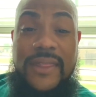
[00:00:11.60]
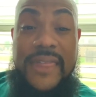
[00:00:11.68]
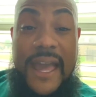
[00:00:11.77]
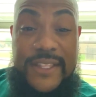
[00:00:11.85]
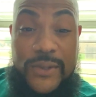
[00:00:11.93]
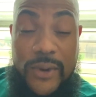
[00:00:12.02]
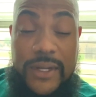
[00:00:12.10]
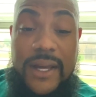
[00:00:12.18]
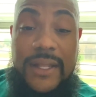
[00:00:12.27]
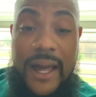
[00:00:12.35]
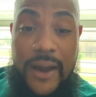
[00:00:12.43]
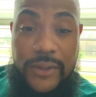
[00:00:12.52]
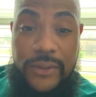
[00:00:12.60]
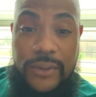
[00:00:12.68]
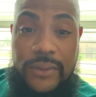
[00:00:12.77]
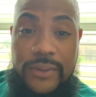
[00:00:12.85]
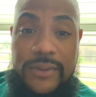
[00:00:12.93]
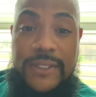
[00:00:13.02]
That's going to allow
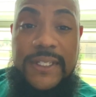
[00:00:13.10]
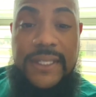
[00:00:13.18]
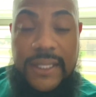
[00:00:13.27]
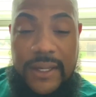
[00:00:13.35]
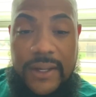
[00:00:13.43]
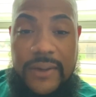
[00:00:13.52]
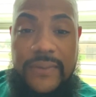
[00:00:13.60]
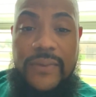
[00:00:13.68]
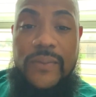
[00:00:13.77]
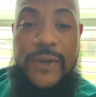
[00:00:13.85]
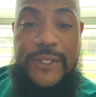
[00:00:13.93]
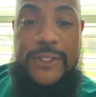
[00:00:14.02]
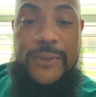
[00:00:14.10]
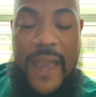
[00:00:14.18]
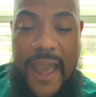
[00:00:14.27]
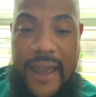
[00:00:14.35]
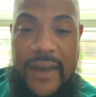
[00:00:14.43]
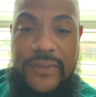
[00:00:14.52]
you to give what you
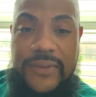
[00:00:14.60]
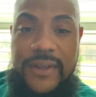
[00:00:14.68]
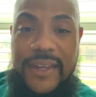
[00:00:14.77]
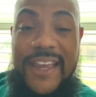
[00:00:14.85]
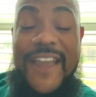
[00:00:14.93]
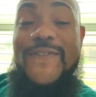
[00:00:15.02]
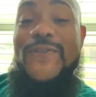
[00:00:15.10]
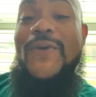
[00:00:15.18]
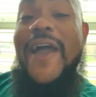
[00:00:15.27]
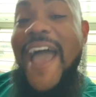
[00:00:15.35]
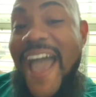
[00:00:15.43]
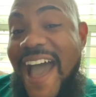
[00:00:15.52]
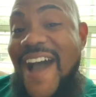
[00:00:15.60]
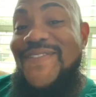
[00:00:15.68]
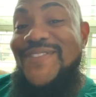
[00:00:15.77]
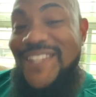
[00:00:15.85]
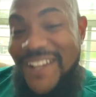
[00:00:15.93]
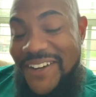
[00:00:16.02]
have. If you
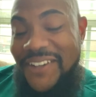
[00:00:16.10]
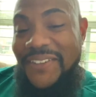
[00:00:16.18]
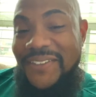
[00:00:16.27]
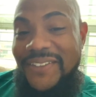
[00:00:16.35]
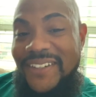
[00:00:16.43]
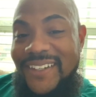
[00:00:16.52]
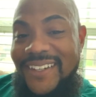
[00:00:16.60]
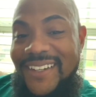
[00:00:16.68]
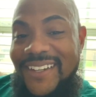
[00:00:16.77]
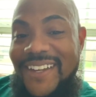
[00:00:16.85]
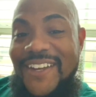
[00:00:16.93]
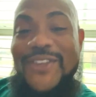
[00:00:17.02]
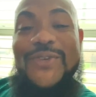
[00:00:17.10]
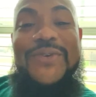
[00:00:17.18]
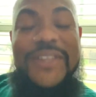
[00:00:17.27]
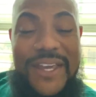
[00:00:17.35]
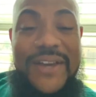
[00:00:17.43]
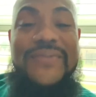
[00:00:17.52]
have love, you
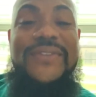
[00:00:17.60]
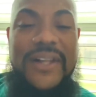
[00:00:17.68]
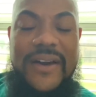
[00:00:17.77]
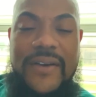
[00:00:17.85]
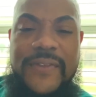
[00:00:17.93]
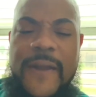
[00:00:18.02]
give love.